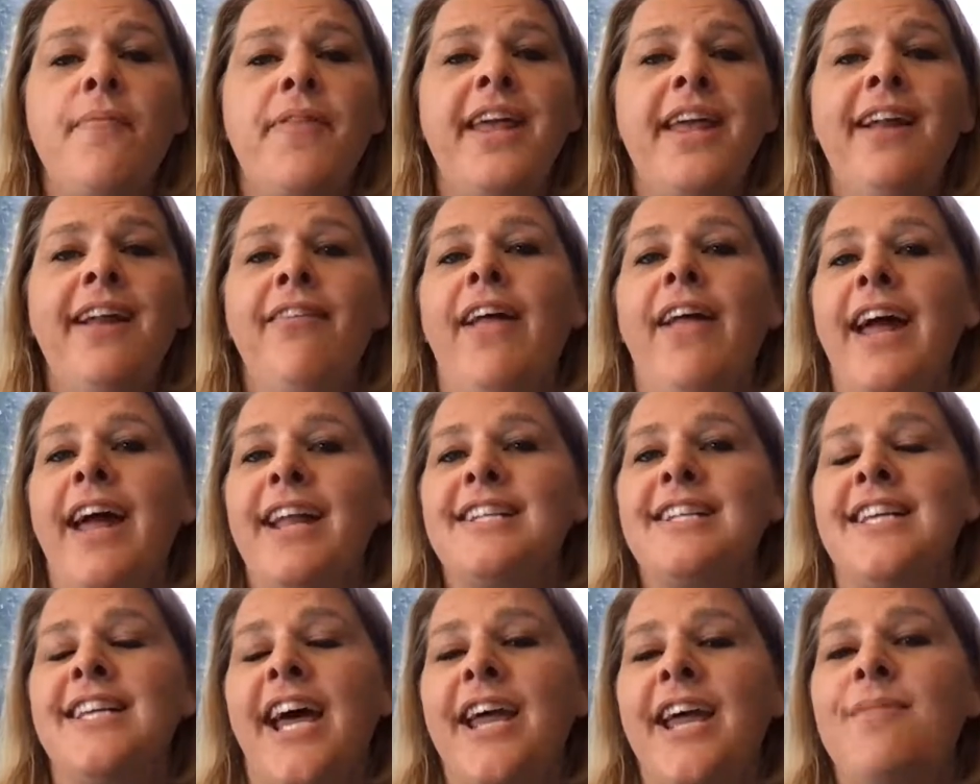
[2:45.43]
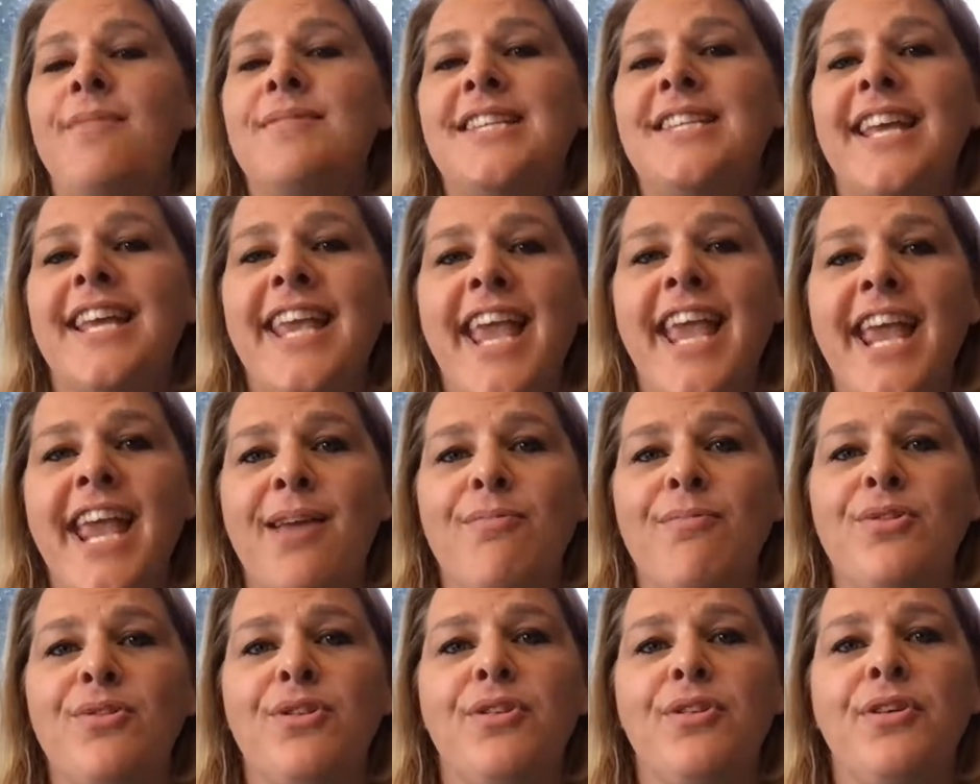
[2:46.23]
And a lot of times it
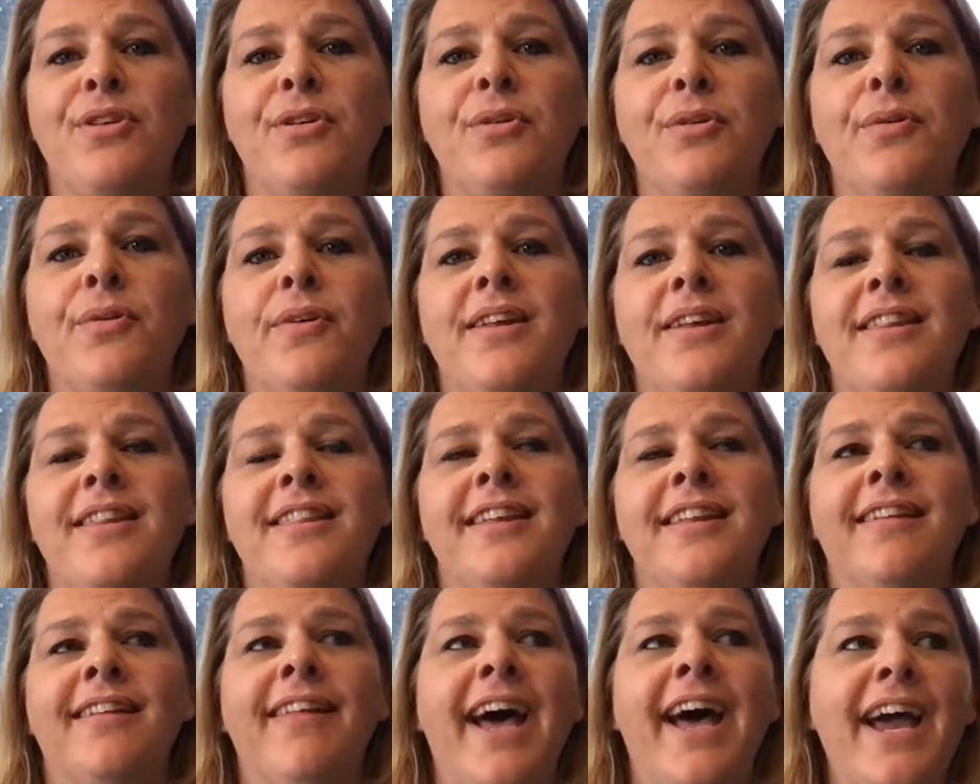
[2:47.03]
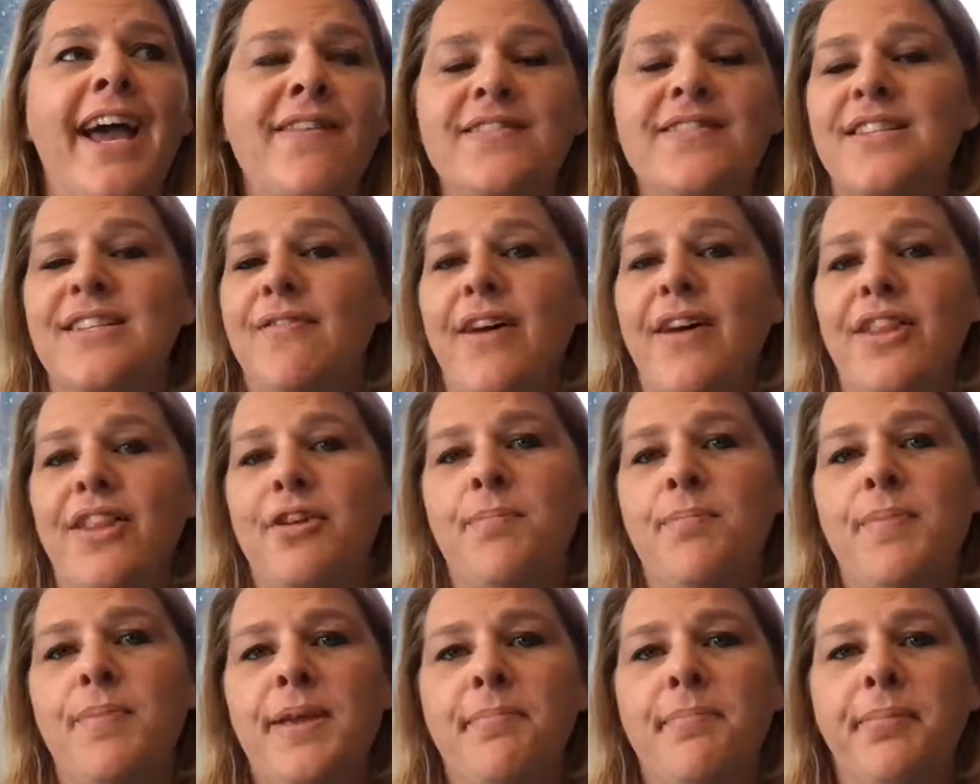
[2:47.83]
came through the lives of
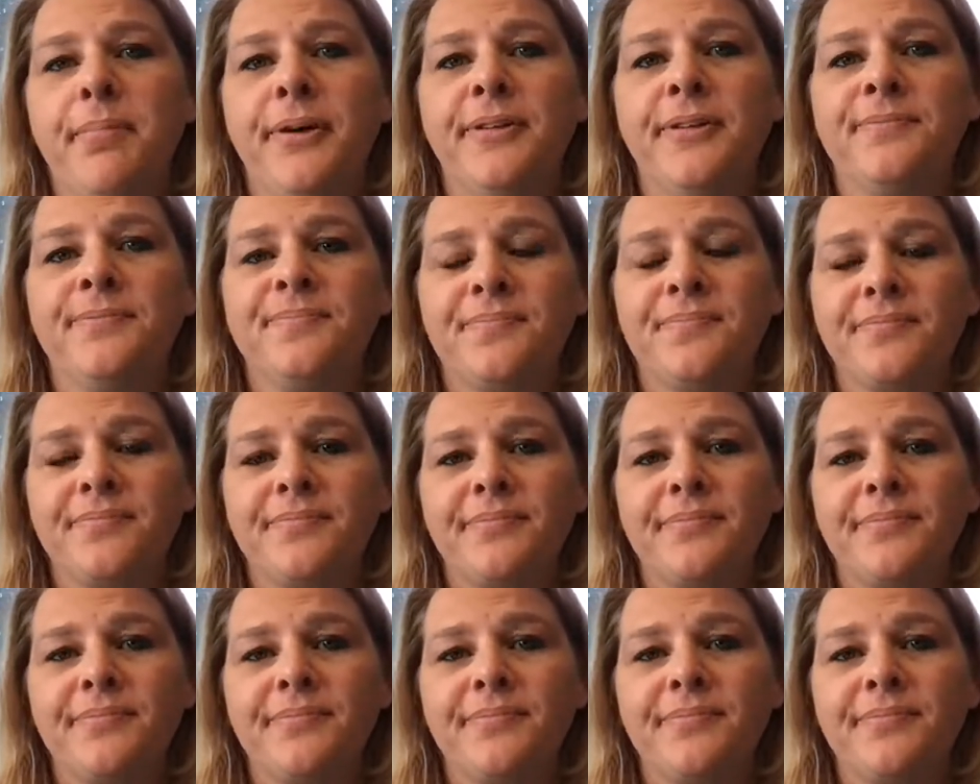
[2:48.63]
other people.